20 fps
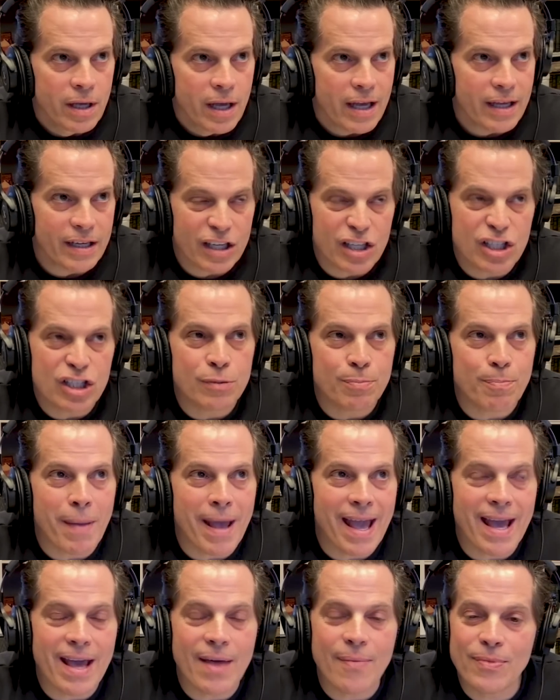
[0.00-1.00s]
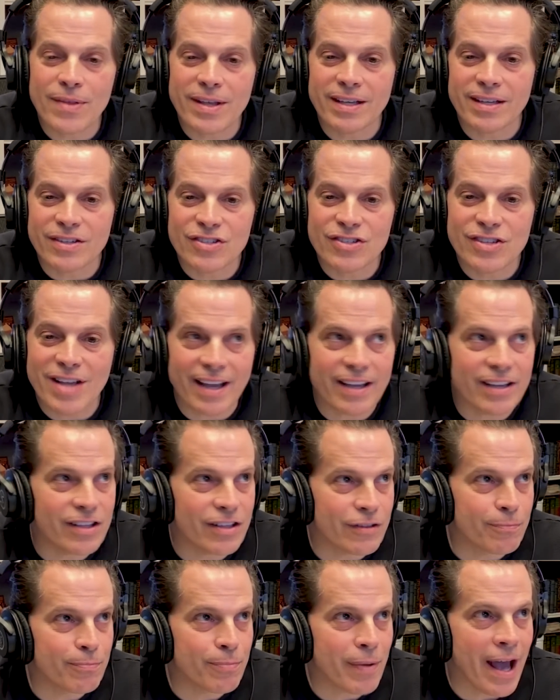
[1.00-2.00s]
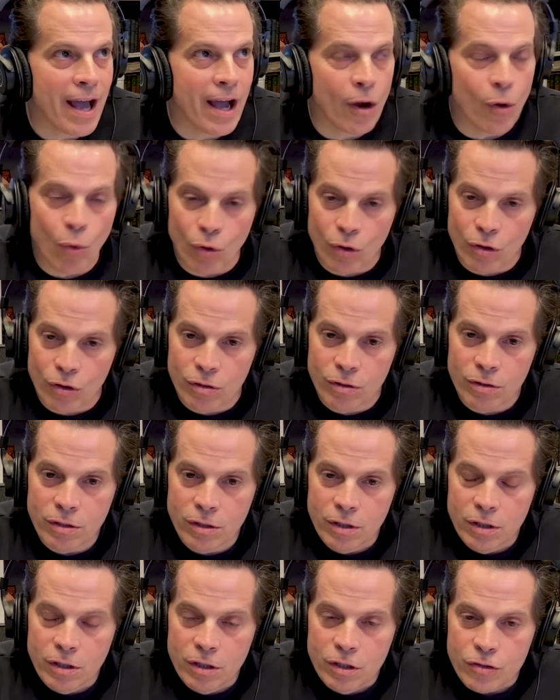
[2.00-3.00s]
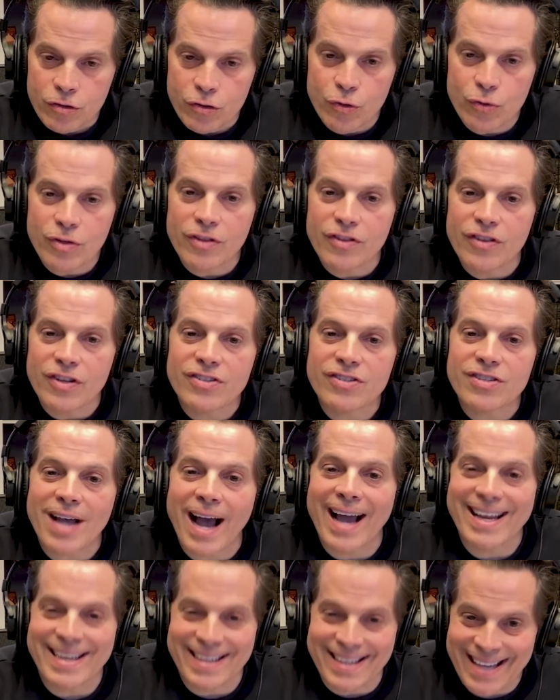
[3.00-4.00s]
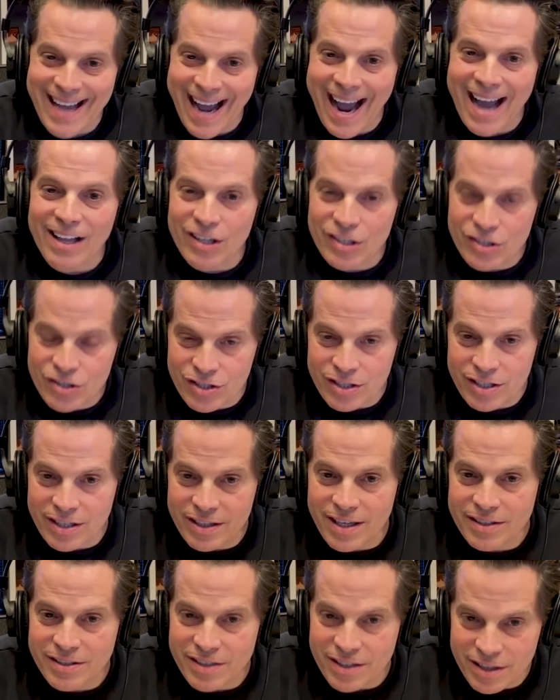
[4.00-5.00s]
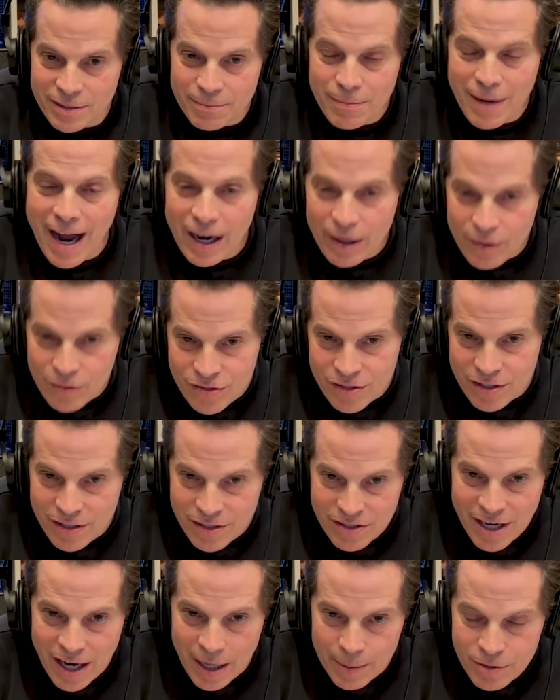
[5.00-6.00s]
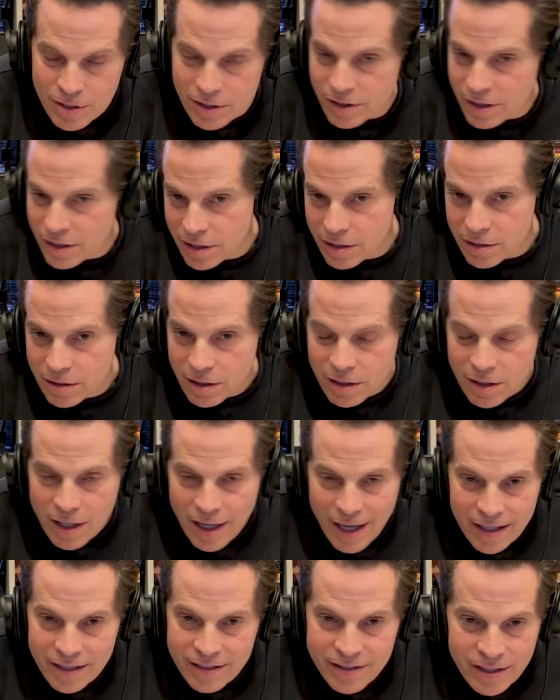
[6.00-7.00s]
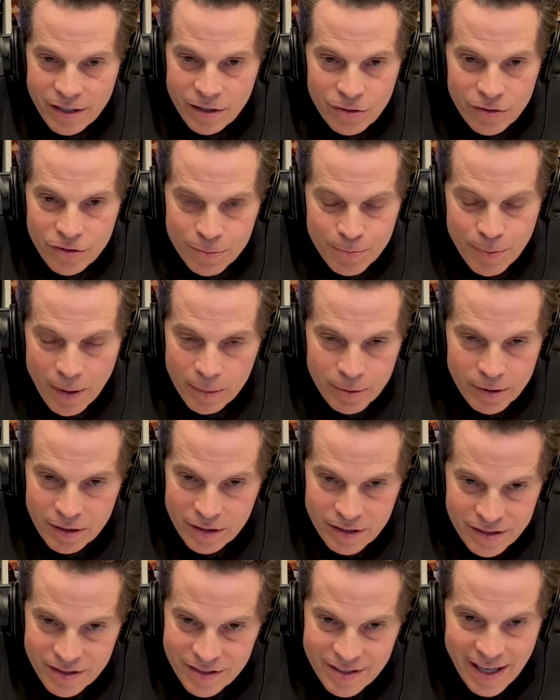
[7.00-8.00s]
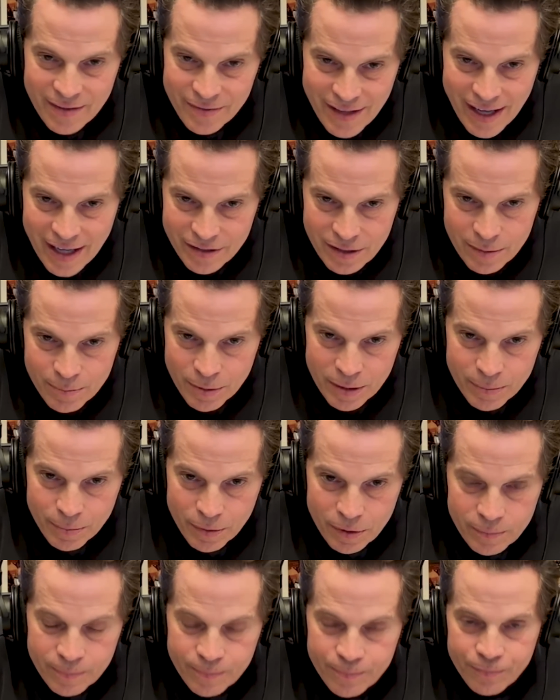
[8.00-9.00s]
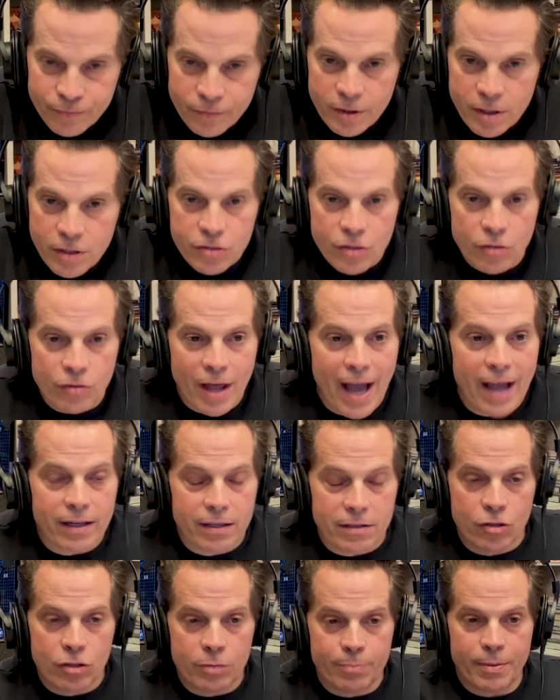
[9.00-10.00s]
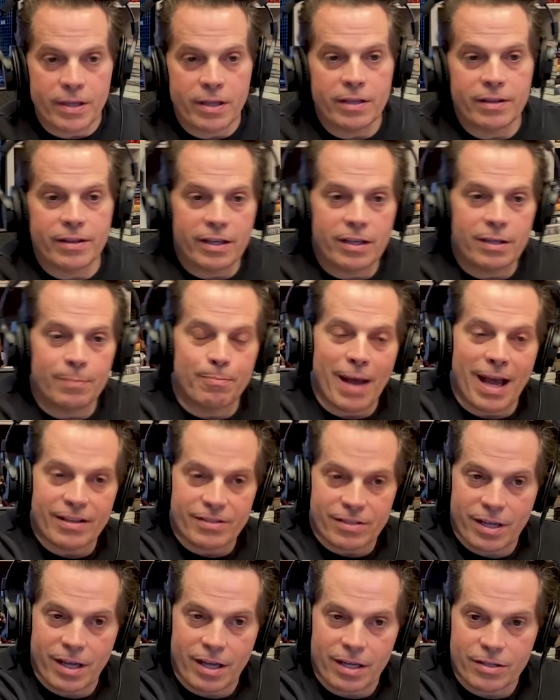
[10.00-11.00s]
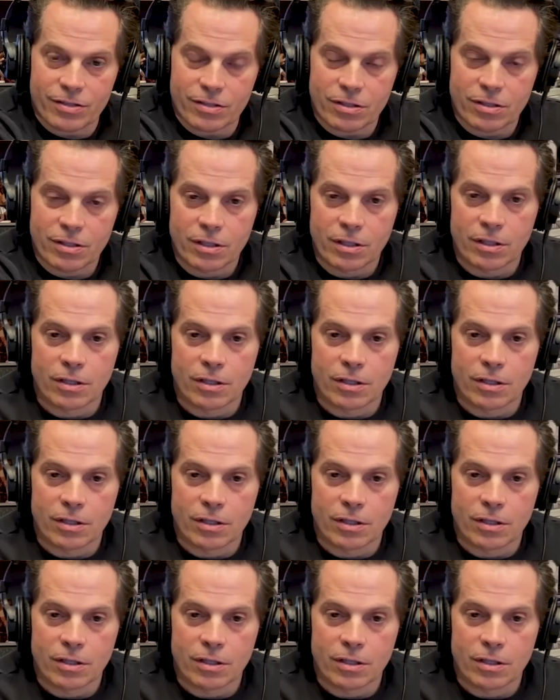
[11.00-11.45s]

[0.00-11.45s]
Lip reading: and expand the executive power due to this ideology that the democracy is obsolete. And Thiel's publicly said that to people. So that could be the best case.